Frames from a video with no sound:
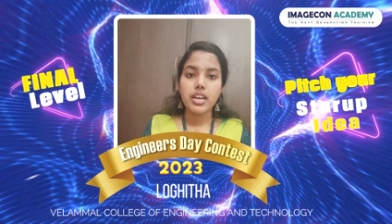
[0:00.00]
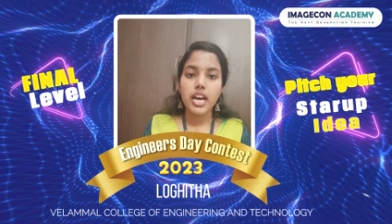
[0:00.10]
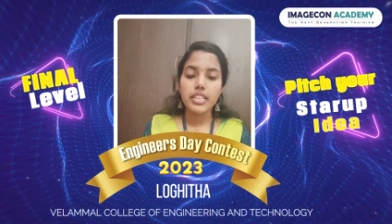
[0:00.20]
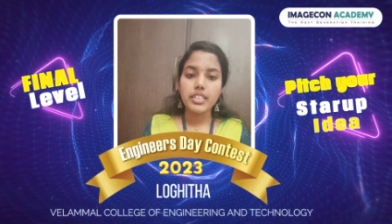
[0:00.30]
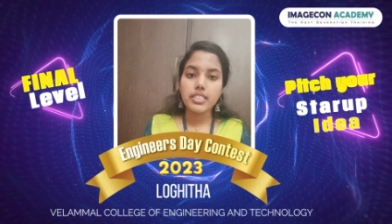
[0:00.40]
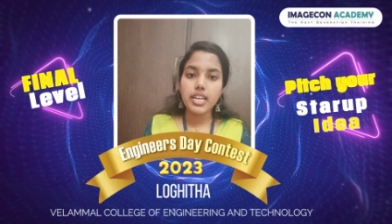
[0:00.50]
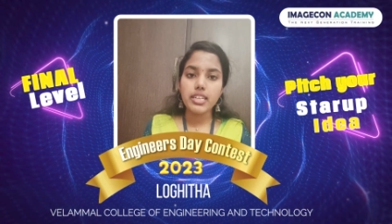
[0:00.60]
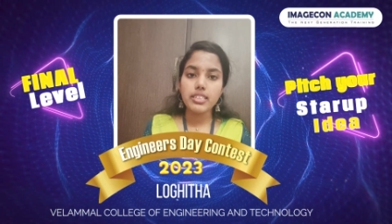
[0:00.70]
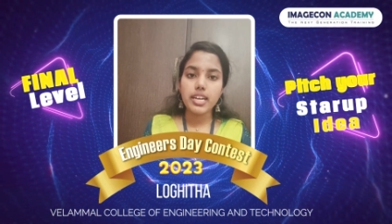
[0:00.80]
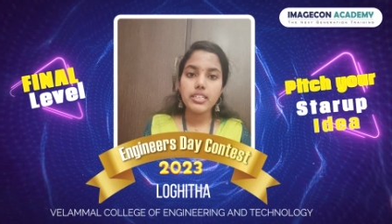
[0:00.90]
Other
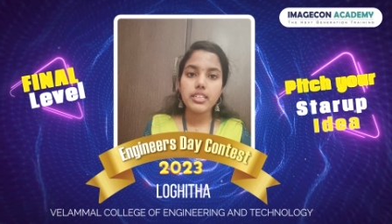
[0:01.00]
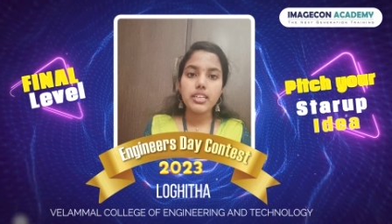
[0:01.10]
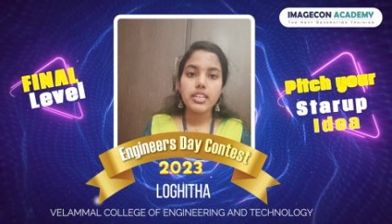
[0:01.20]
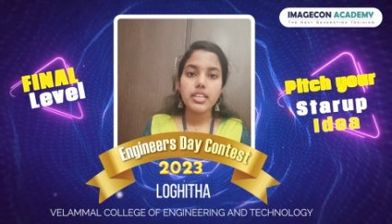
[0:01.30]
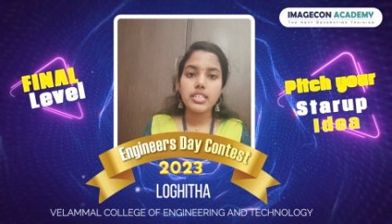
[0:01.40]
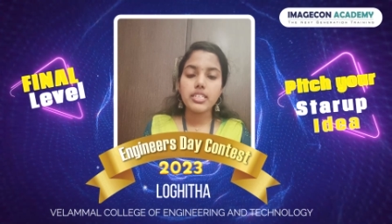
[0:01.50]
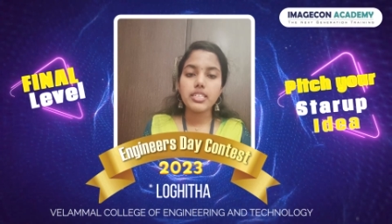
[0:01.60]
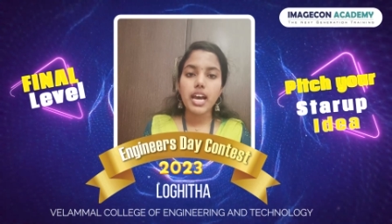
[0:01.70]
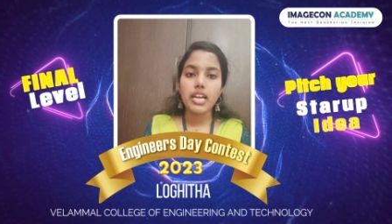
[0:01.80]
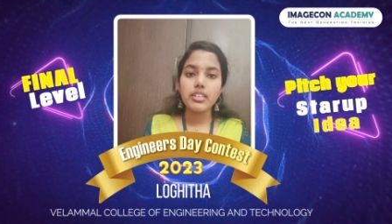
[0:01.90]
than that, it is
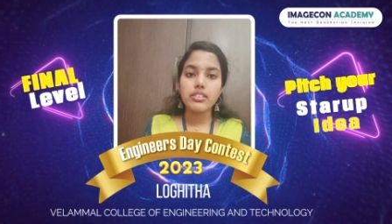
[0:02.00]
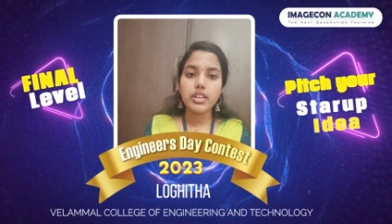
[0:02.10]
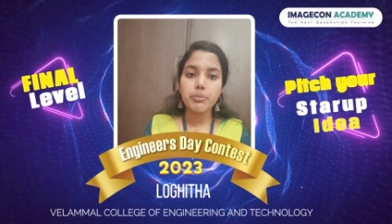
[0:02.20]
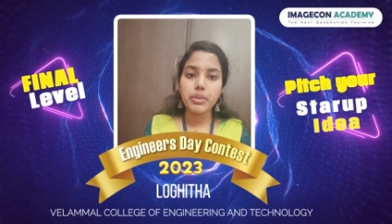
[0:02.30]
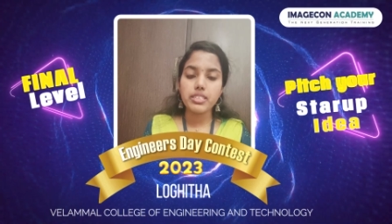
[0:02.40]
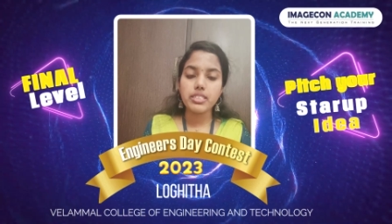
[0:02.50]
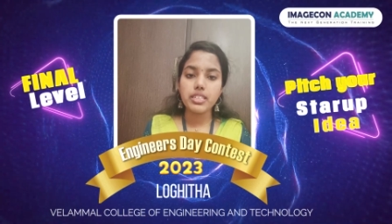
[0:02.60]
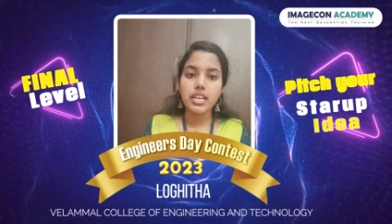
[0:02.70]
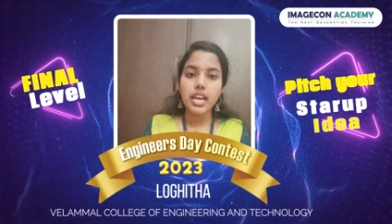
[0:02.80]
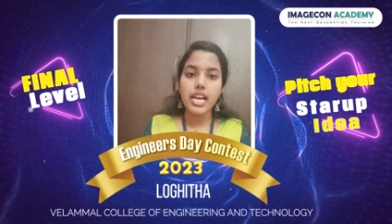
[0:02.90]

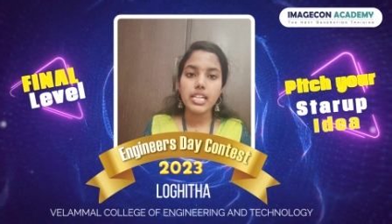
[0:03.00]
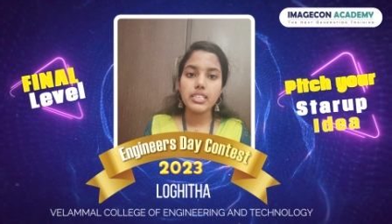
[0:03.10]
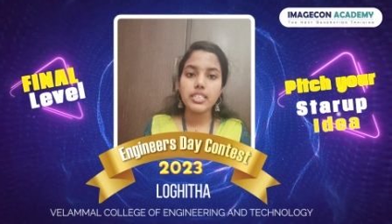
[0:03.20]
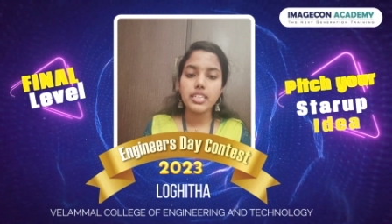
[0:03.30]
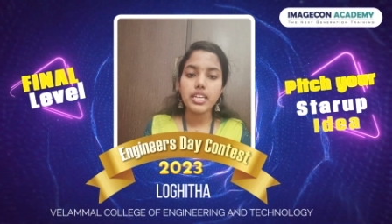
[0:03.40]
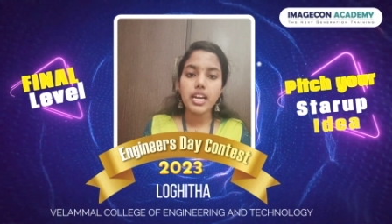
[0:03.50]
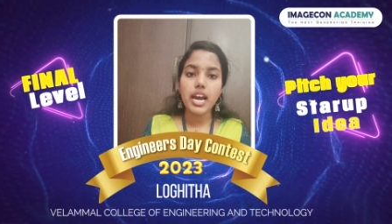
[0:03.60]
100% healthy